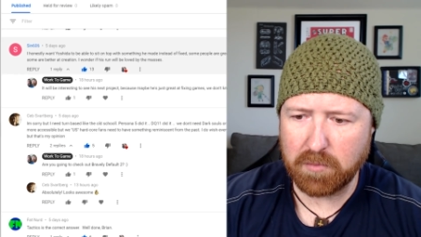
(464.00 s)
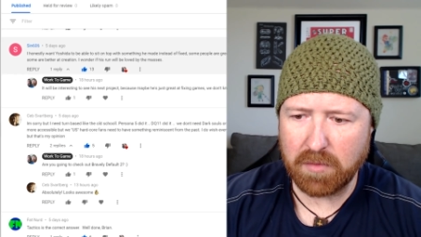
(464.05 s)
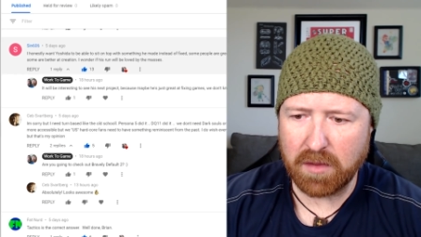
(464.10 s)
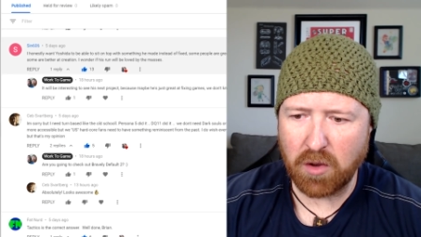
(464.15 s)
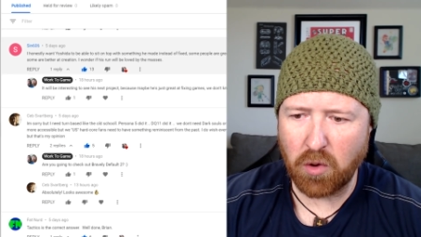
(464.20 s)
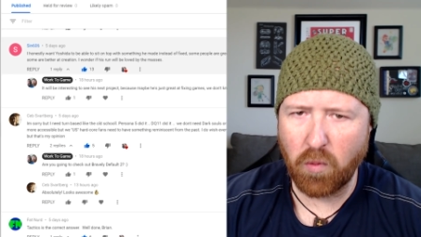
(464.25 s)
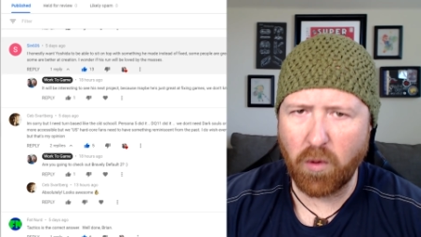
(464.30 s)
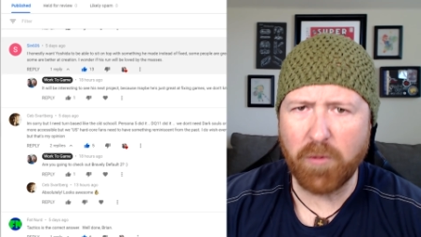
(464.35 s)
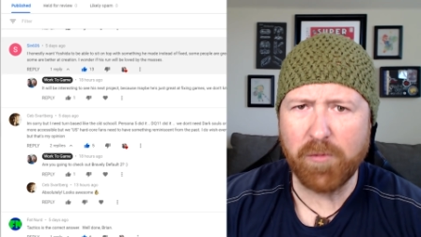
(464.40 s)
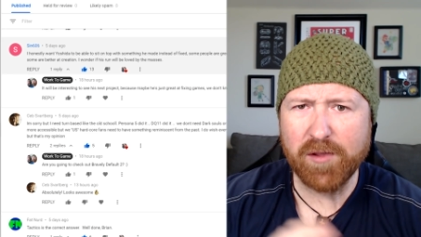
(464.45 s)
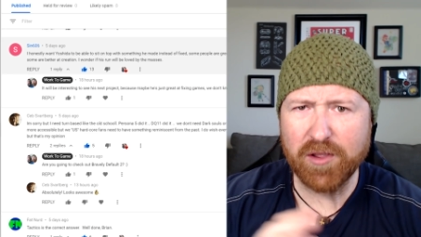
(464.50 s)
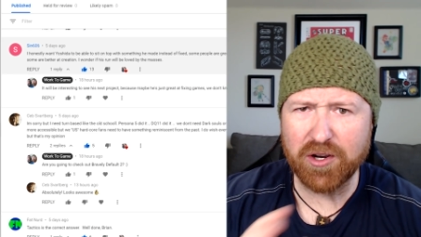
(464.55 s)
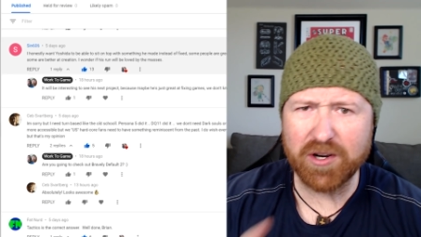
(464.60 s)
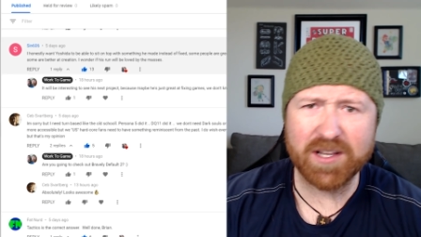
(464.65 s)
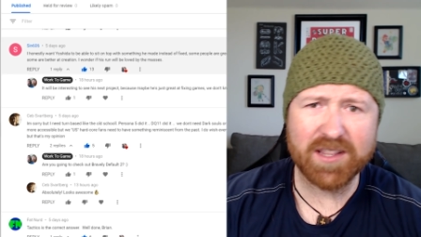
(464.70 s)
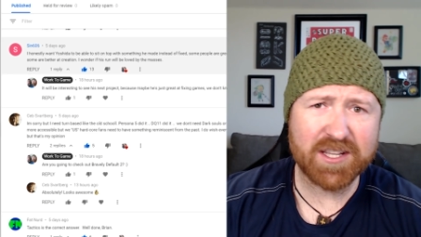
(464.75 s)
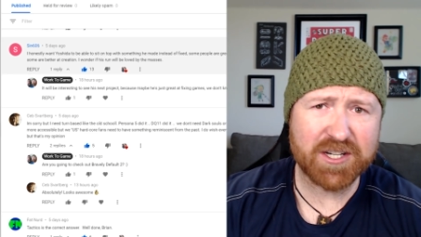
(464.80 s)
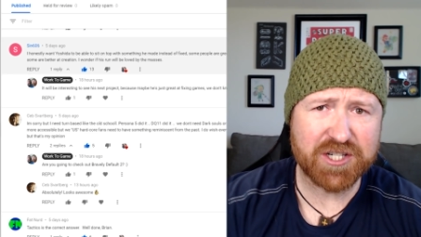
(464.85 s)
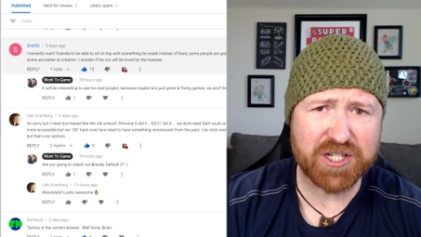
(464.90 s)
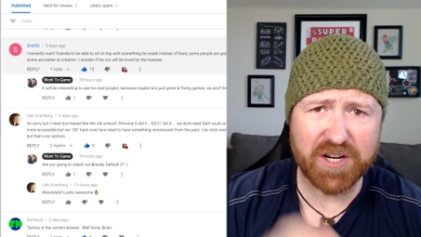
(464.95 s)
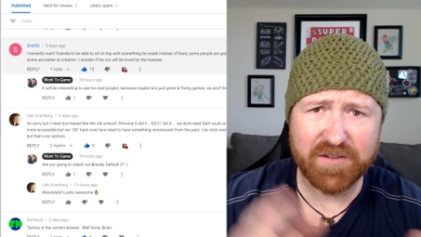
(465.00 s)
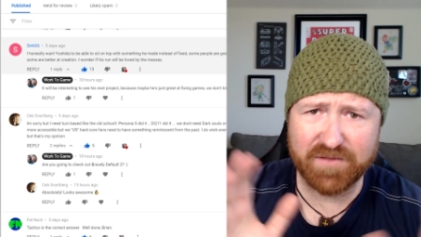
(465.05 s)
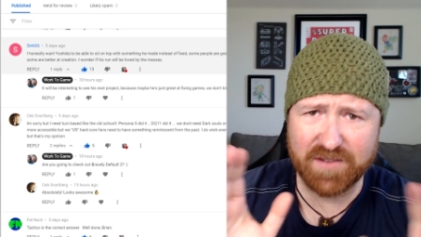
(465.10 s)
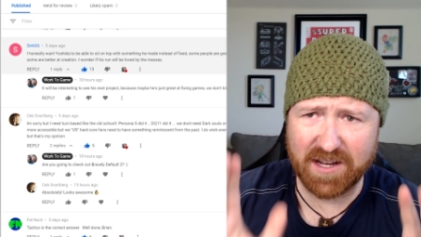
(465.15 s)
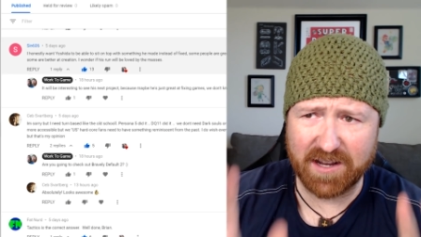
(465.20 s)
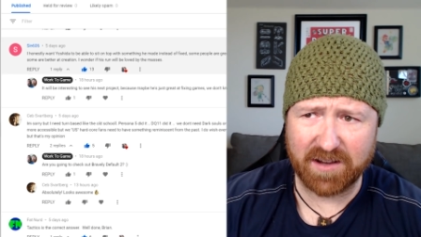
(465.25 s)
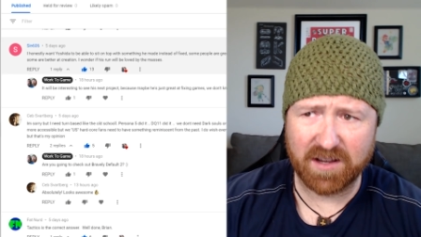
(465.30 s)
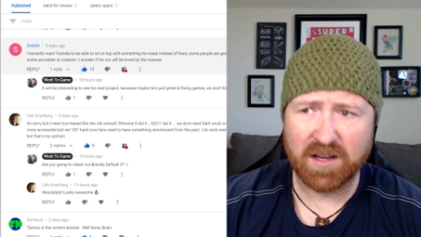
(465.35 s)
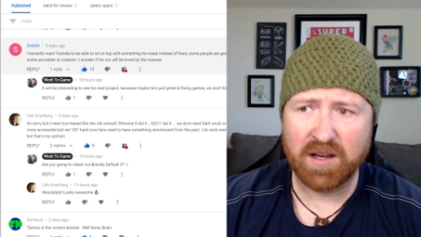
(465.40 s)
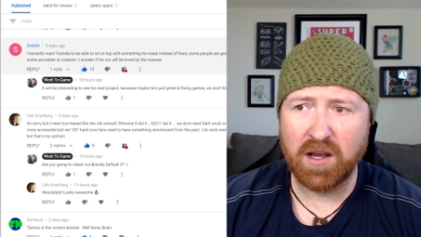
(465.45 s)
when we look at the
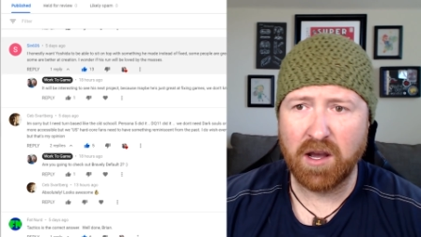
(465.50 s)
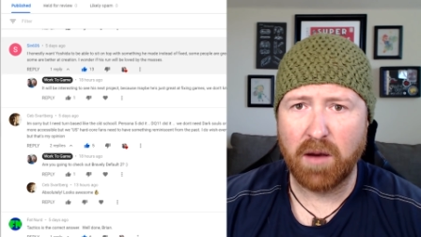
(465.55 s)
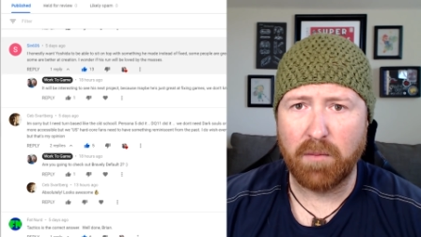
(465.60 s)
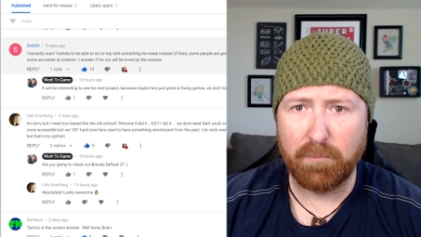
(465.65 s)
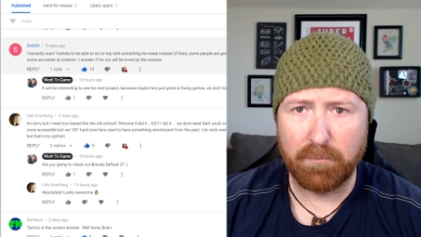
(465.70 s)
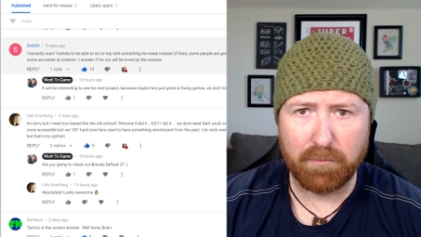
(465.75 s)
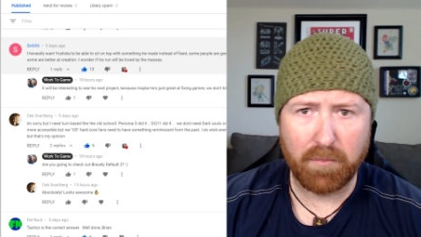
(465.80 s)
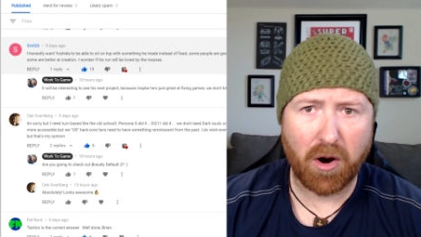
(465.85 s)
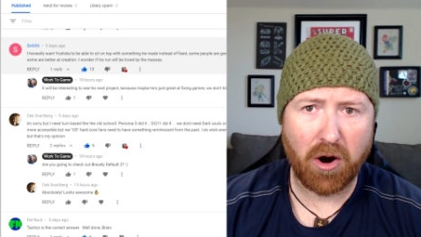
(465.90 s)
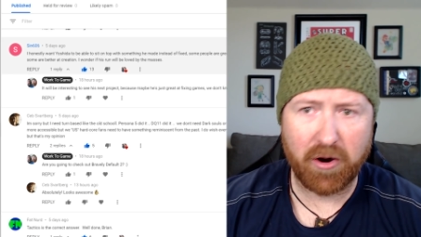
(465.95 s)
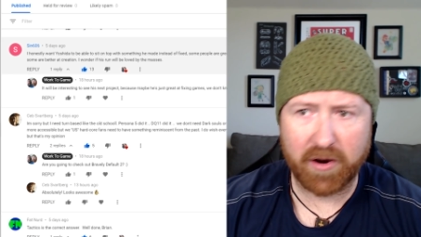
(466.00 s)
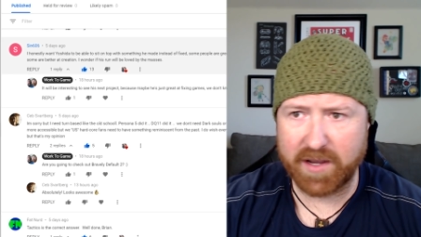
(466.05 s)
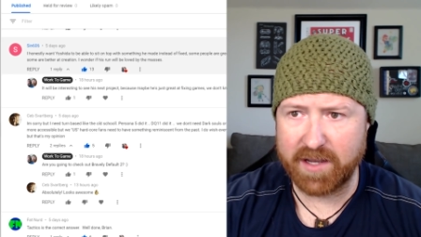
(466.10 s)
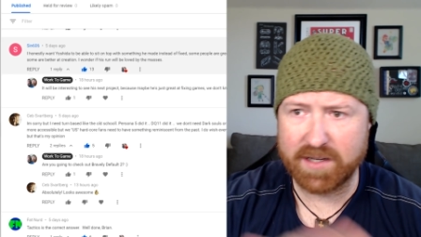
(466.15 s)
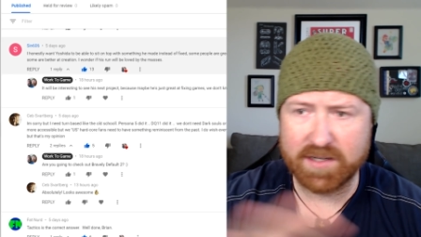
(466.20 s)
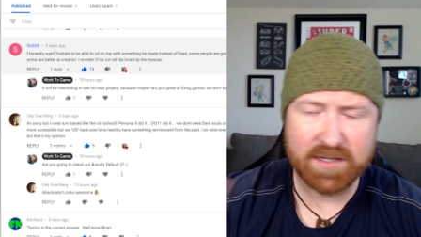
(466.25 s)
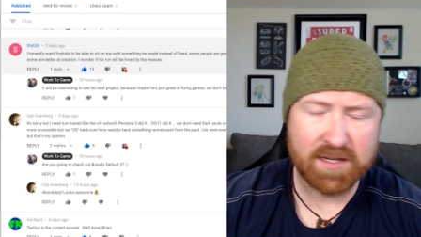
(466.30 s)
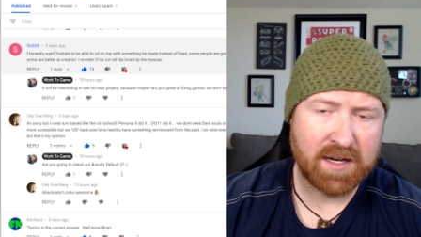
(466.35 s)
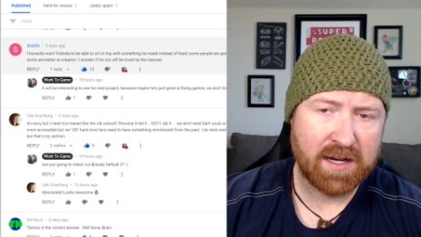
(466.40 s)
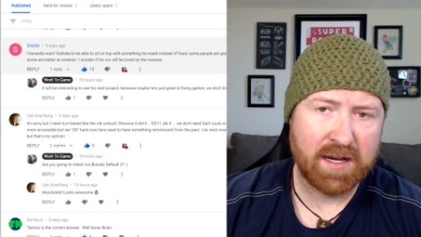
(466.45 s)
shifting market